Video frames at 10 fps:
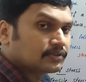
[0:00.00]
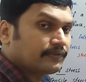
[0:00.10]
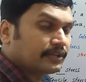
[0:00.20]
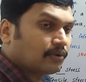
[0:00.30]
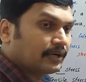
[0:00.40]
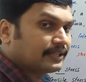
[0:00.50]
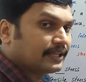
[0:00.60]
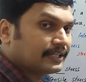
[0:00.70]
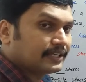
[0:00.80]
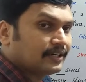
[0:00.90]
So we calling
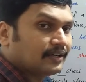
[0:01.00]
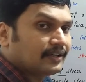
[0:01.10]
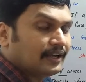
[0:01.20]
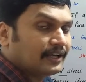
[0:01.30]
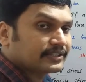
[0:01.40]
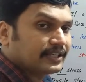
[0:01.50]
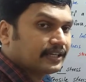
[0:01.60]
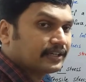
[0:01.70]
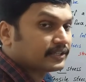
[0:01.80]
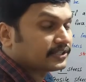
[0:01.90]
that as
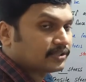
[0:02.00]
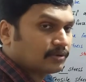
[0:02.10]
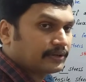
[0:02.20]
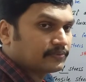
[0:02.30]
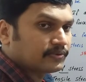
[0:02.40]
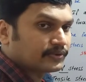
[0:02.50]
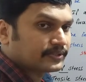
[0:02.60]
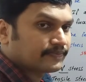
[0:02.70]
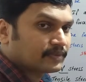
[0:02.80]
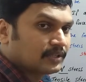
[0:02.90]
a restoring
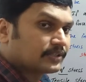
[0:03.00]
force.